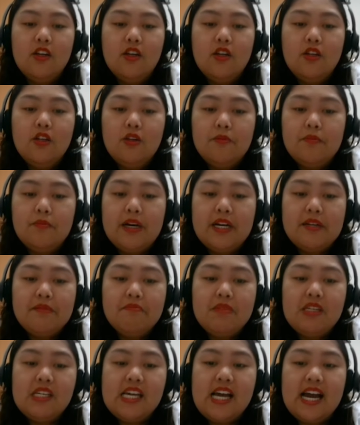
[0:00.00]
You
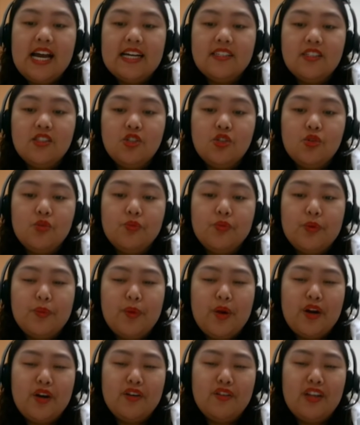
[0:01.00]
might be asked to
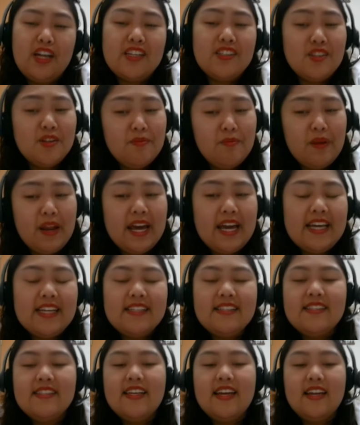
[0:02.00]
prepare lesson
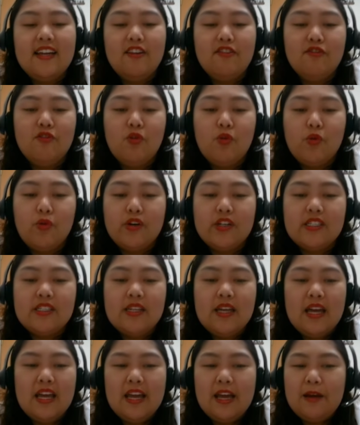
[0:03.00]
plans and of course
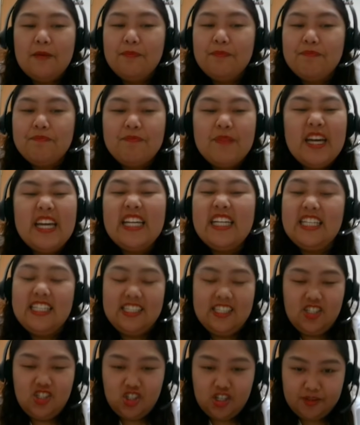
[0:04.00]
many
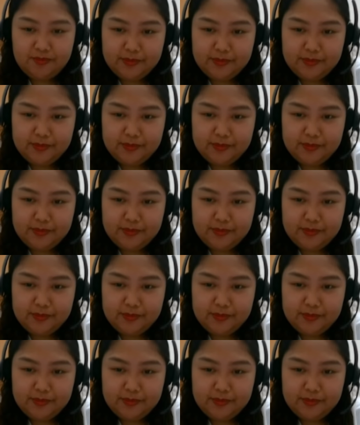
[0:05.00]
teaching